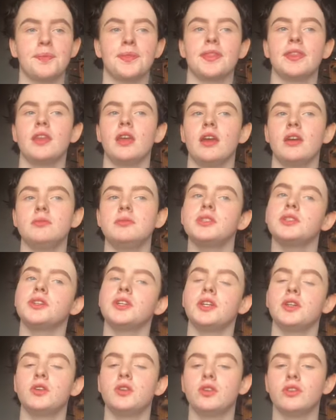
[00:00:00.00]
Now I'm just going
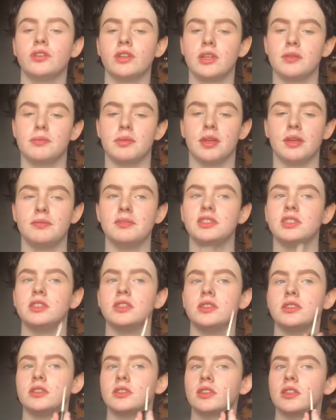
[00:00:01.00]
to go over the
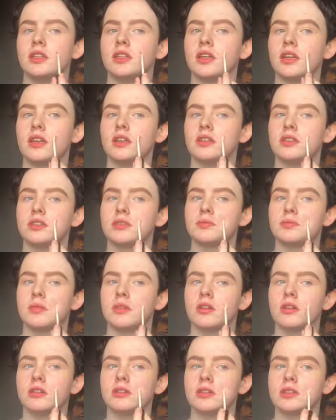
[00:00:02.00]
blemishes or like any
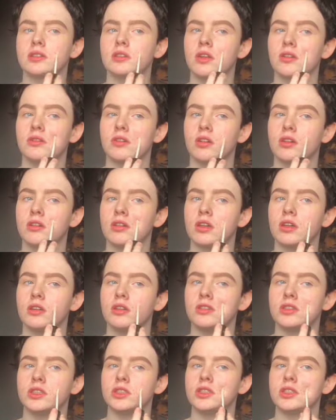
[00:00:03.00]
spots, so I've got quite a
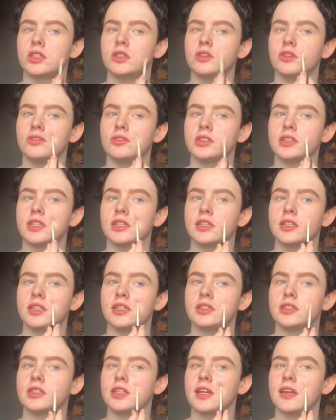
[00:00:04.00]
lot just now obviously, like I
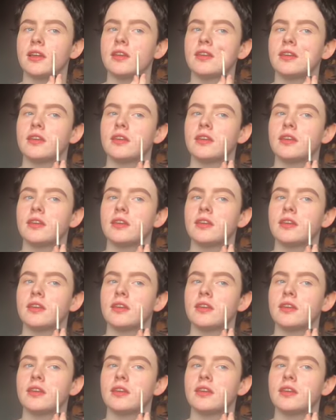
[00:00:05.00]
said.